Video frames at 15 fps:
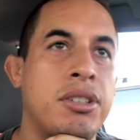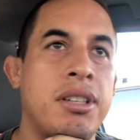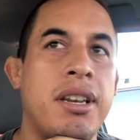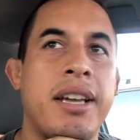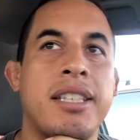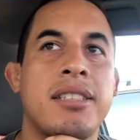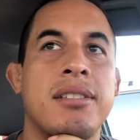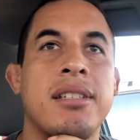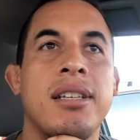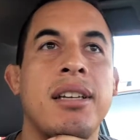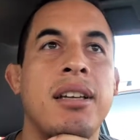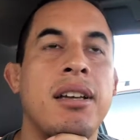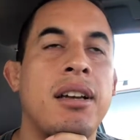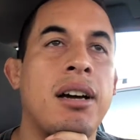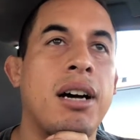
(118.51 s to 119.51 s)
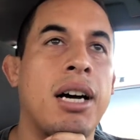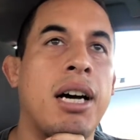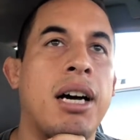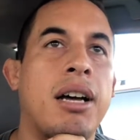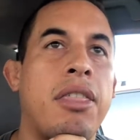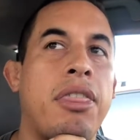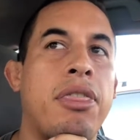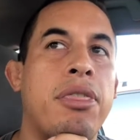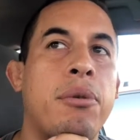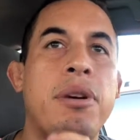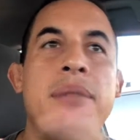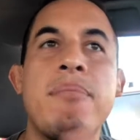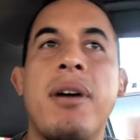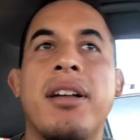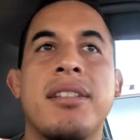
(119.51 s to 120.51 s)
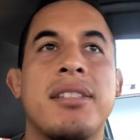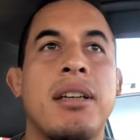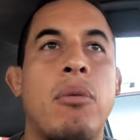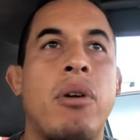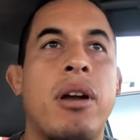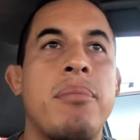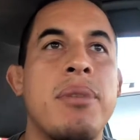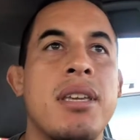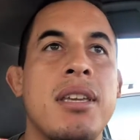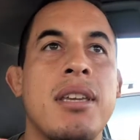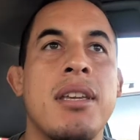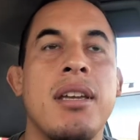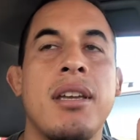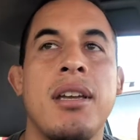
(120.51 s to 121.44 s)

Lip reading: In the next 3 months, I want to be